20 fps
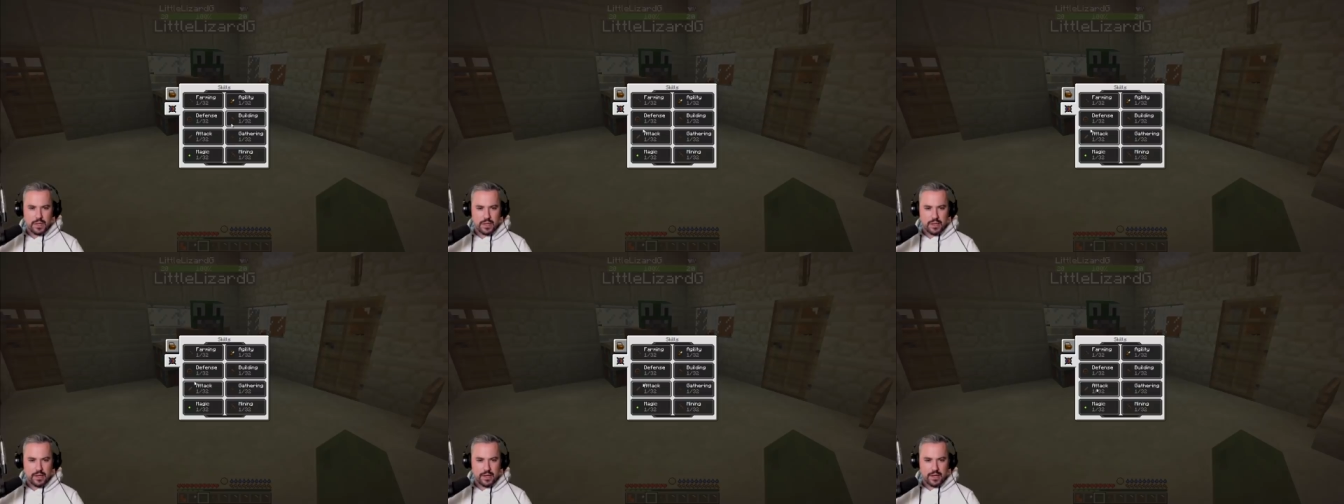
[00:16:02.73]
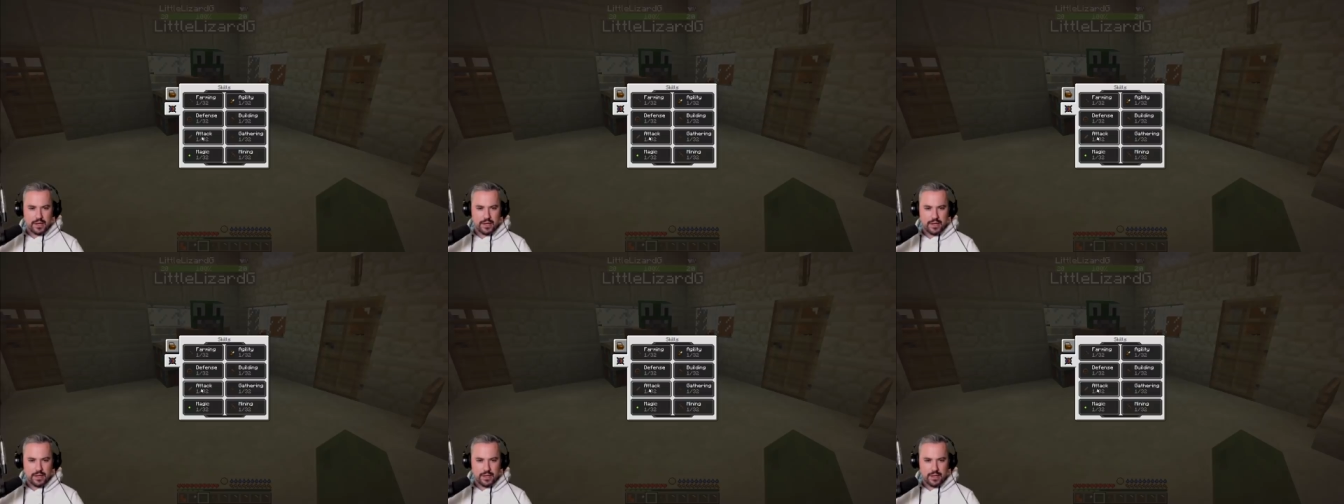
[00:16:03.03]

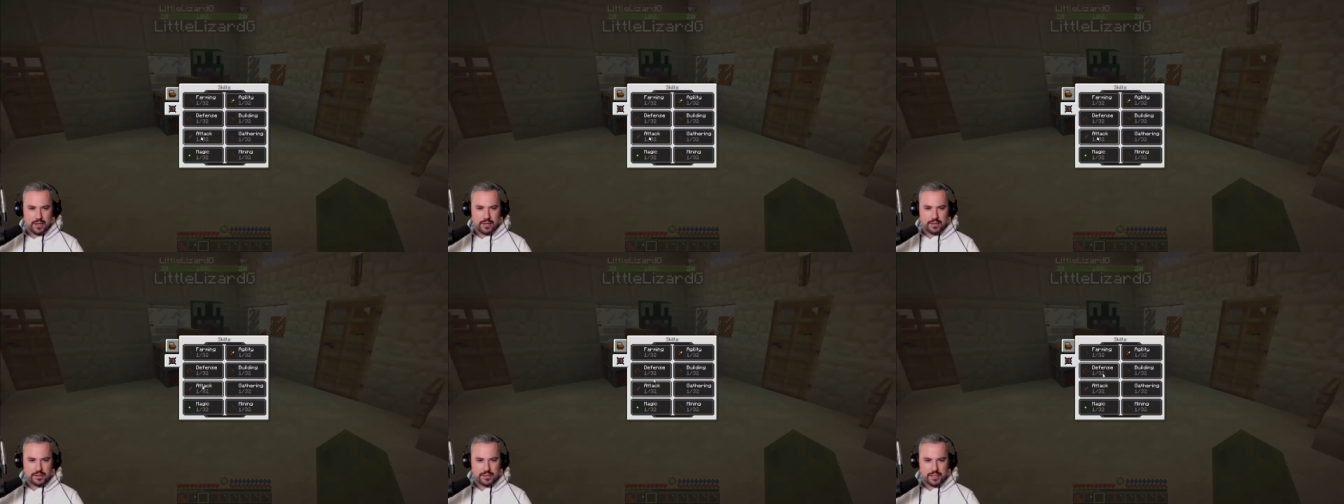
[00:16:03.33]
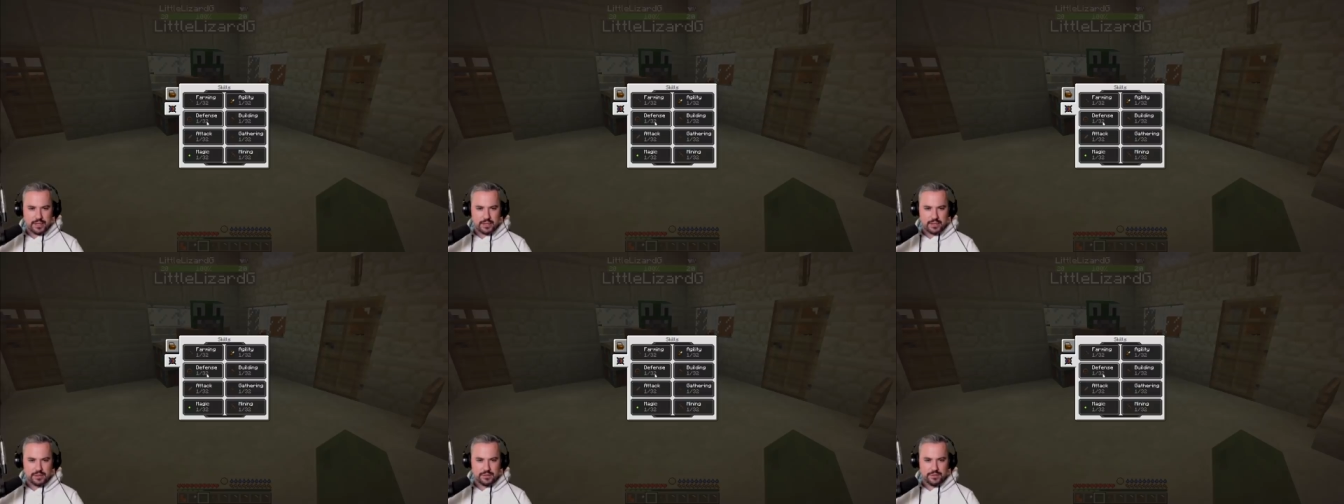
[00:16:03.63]
Uh,
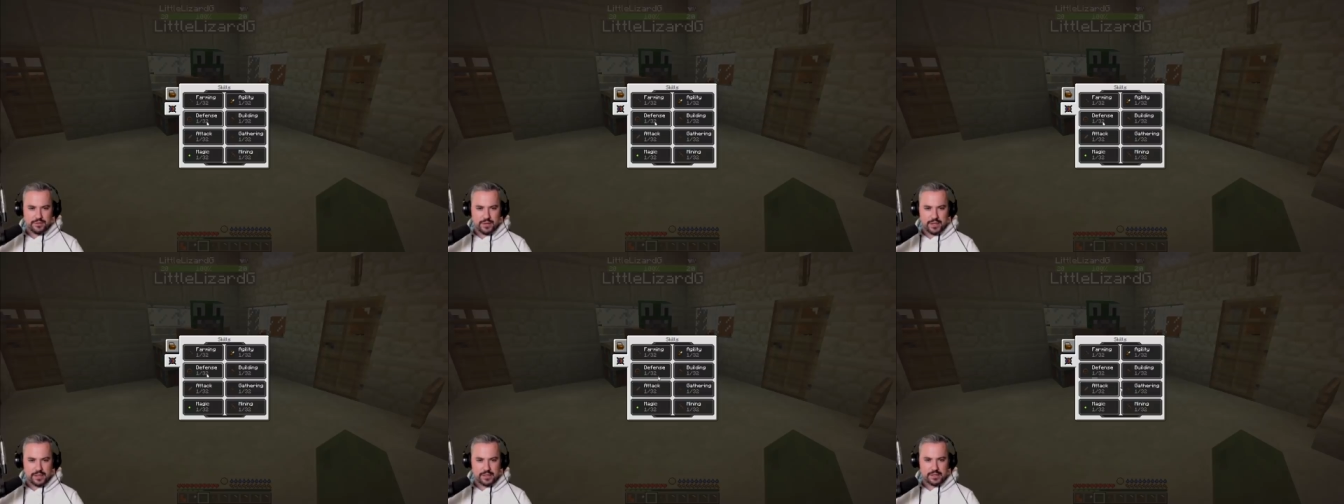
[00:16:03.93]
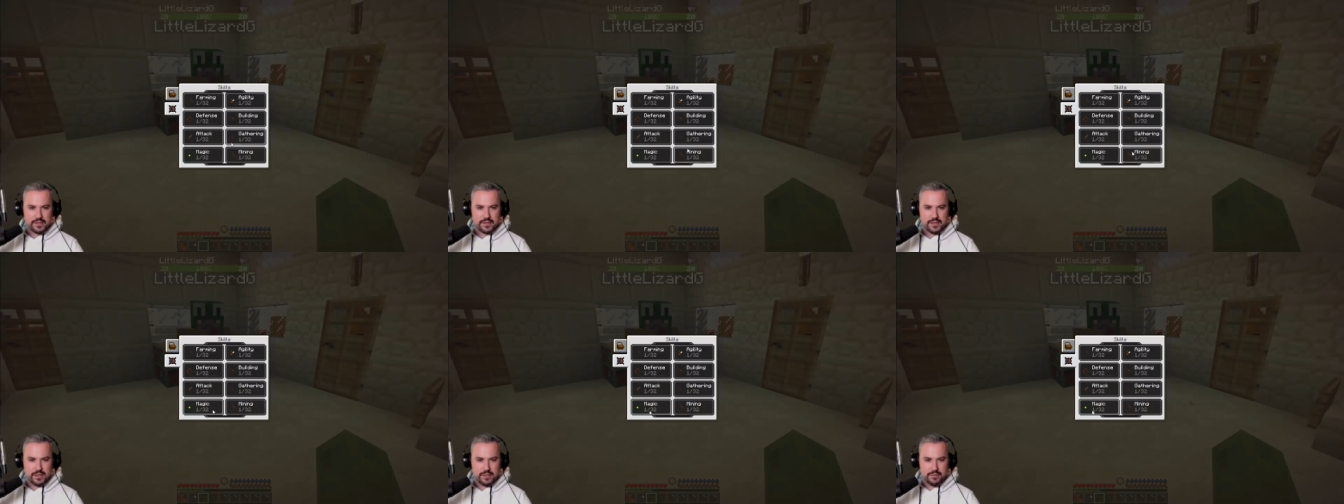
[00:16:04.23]
attack, defense,
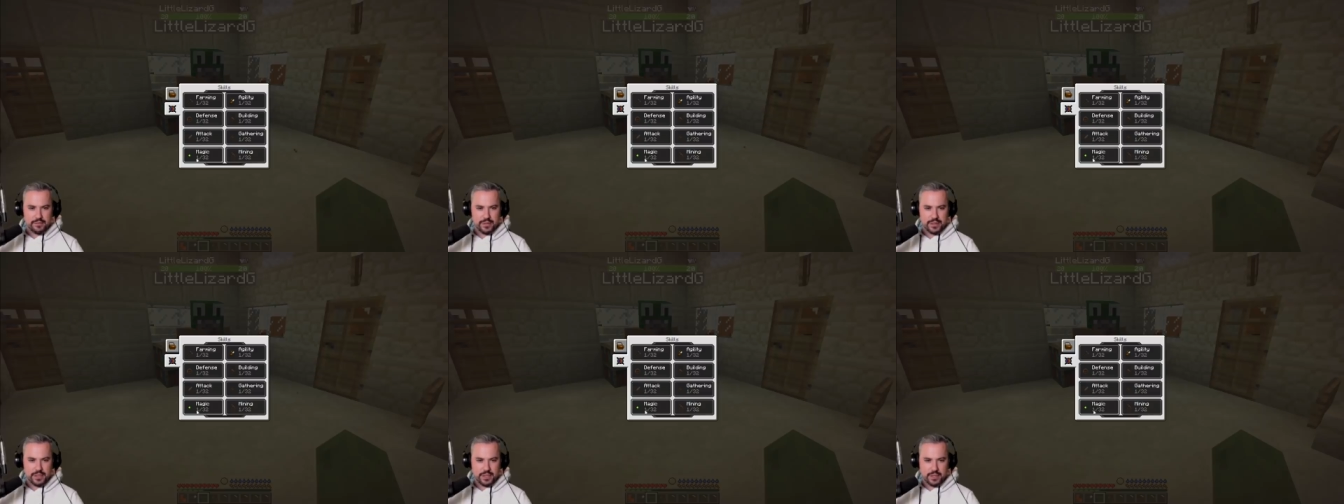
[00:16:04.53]
they and are